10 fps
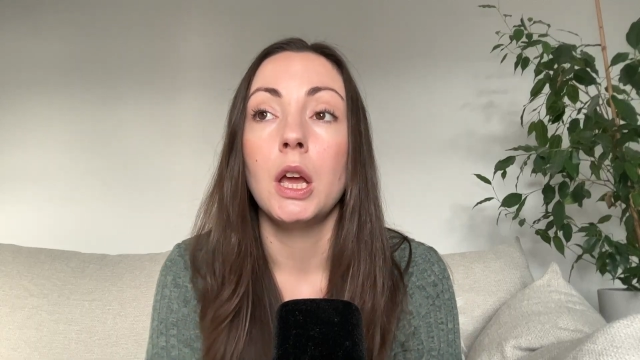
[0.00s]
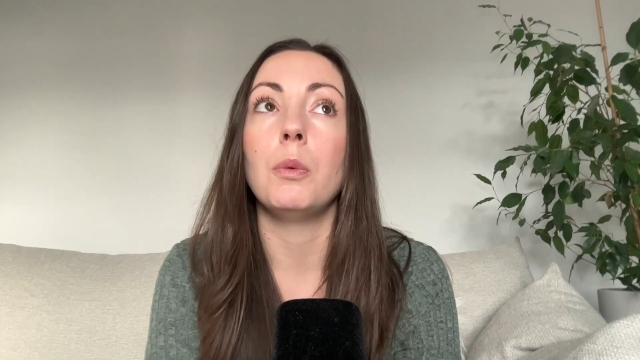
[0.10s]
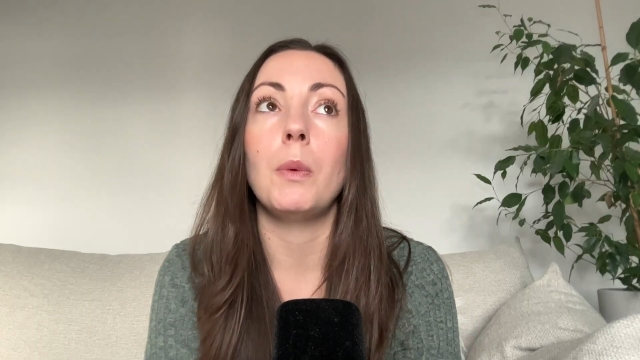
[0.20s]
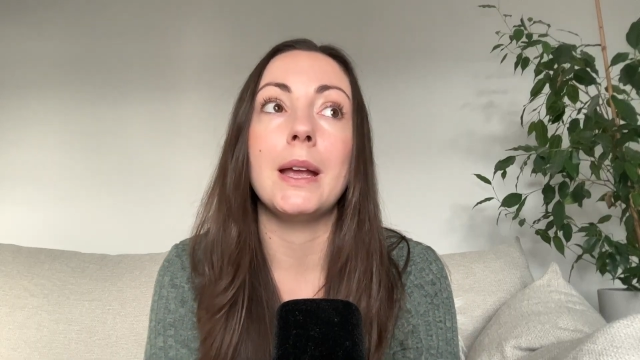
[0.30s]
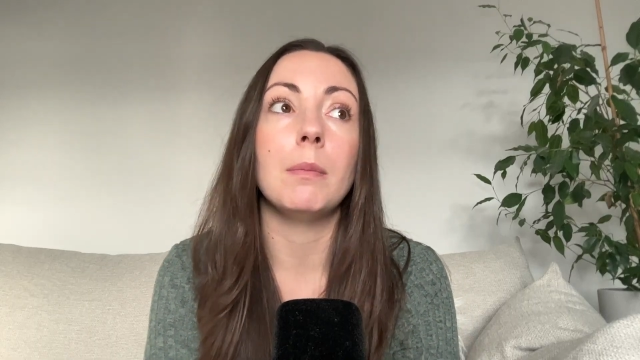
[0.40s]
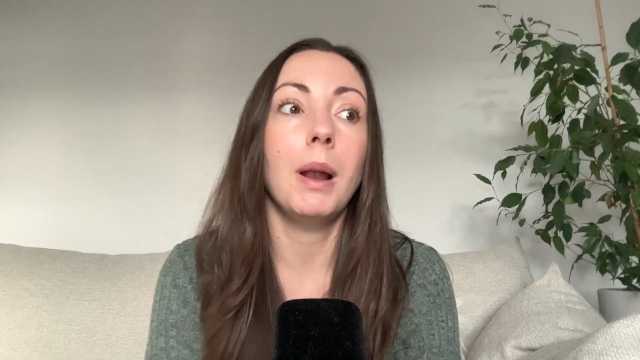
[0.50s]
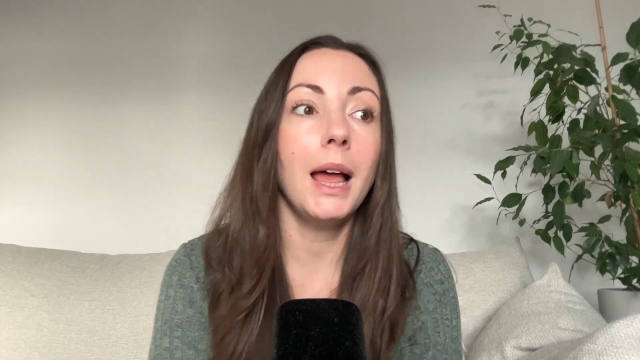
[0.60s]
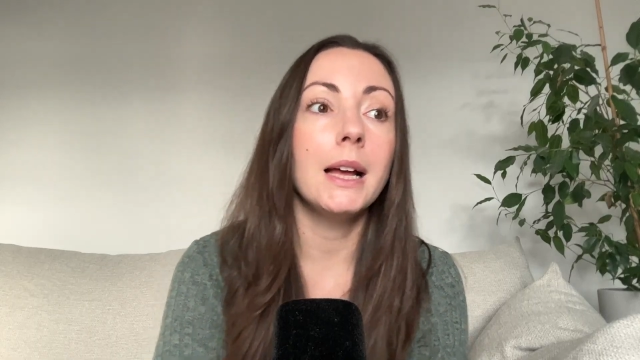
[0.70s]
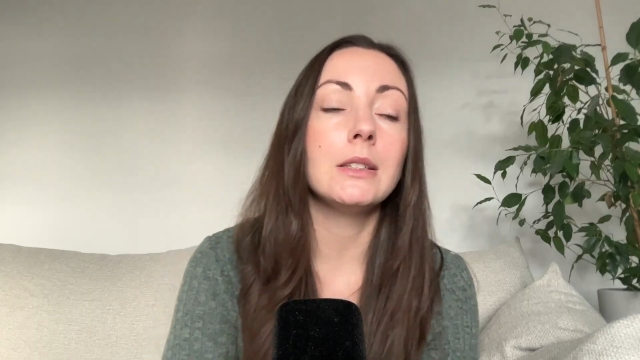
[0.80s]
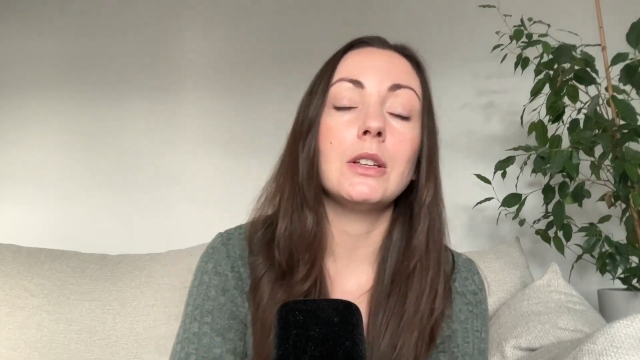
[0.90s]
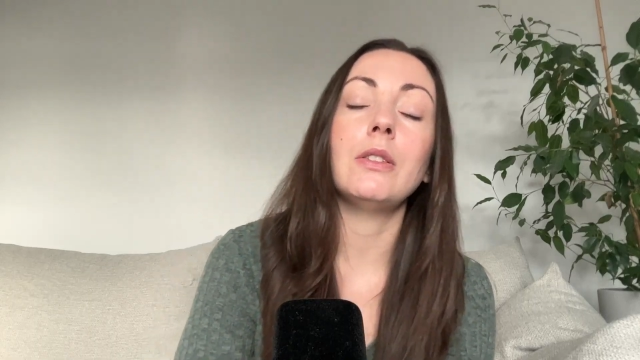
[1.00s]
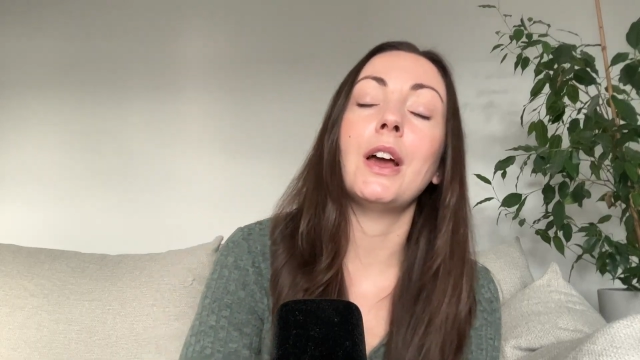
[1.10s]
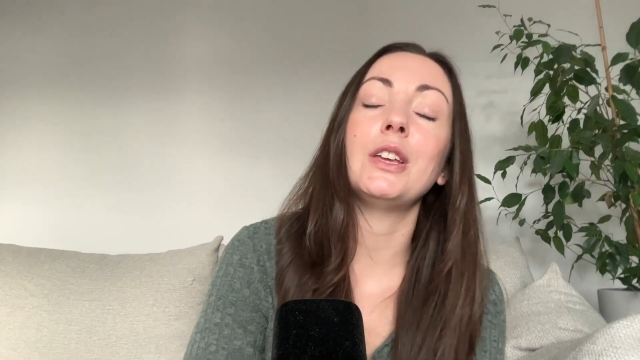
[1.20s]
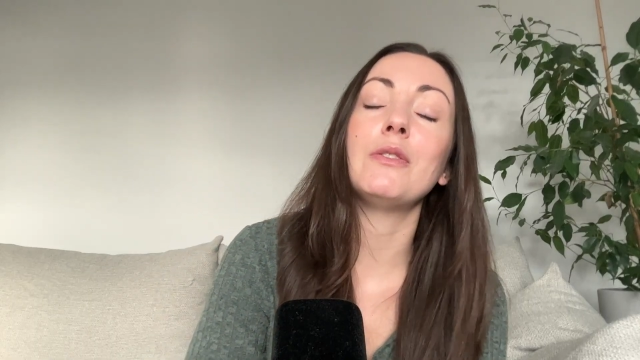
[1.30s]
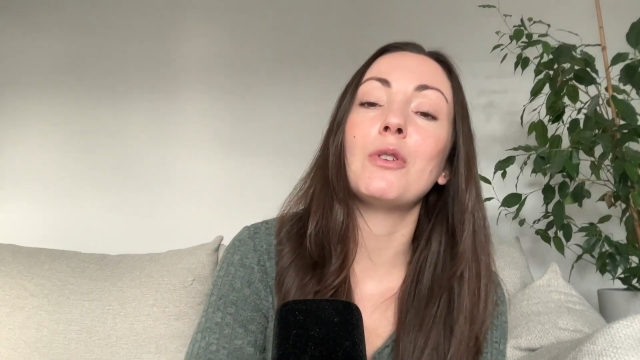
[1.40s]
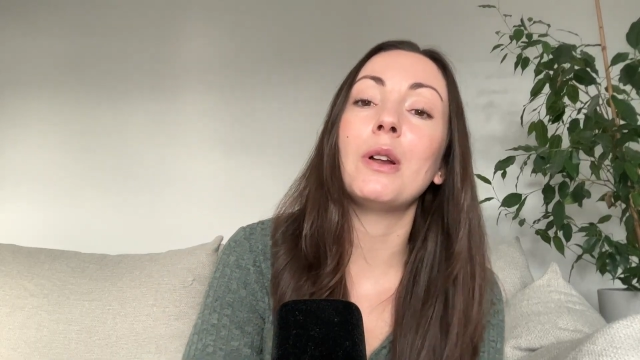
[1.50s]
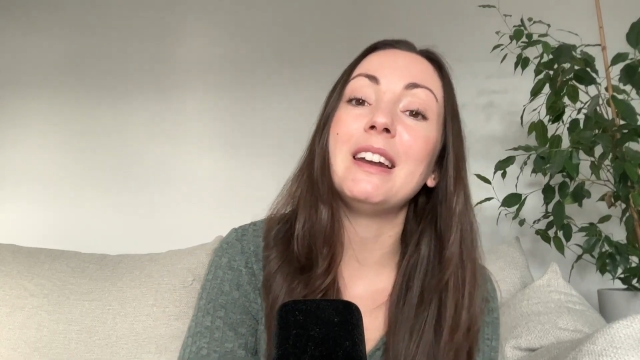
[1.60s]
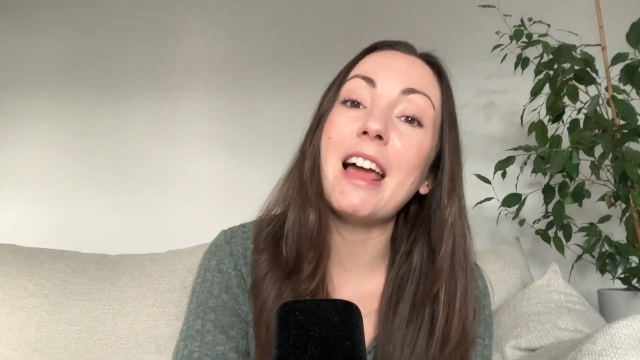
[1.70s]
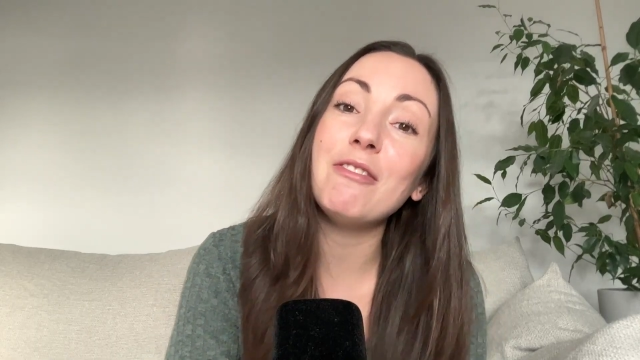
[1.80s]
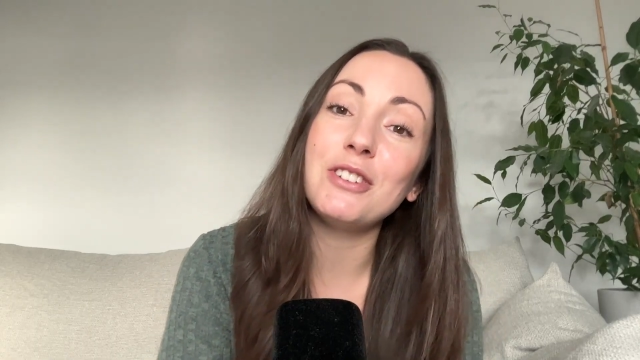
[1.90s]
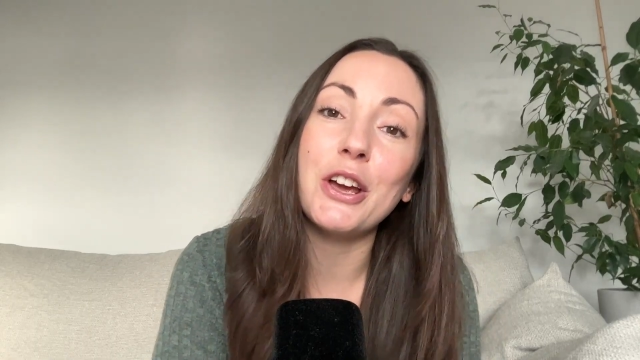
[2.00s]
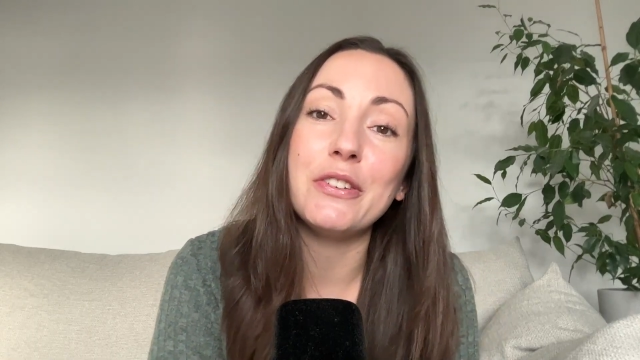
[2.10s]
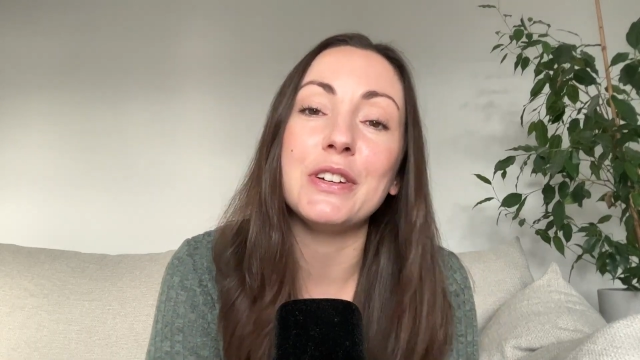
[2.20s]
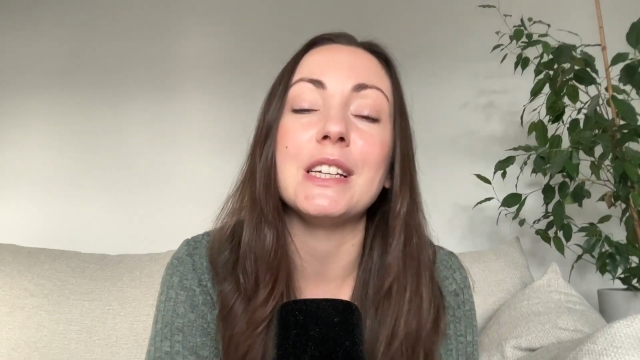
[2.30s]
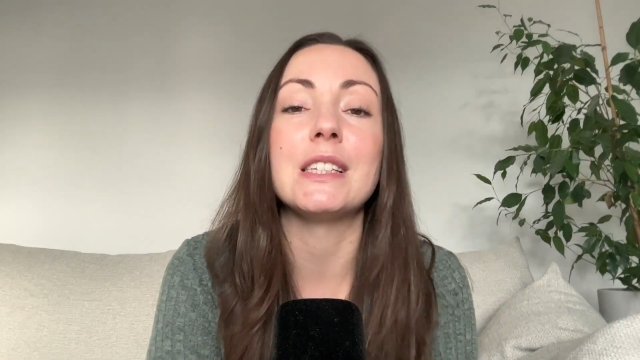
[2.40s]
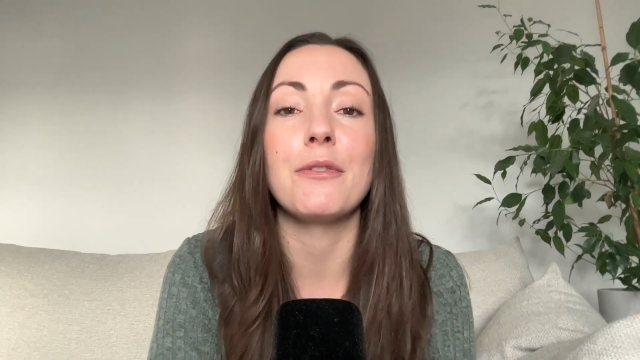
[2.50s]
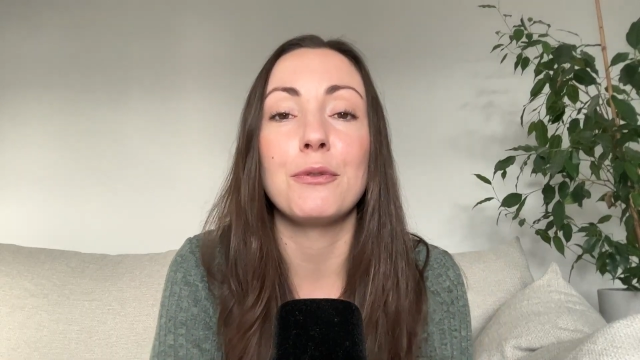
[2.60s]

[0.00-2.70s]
We can plan so that you've got leftovers